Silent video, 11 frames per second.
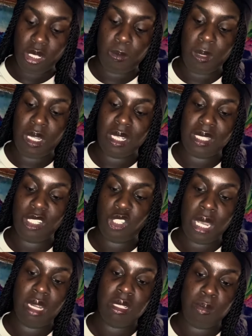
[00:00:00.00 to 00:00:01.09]
It's because this
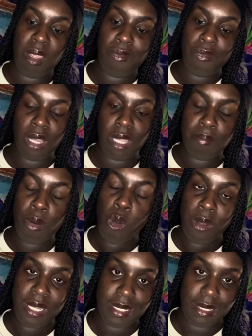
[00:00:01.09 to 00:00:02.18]
child is being fucking
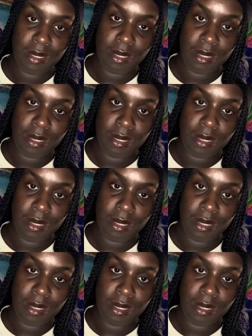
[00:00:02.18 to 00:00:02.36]
poisoned.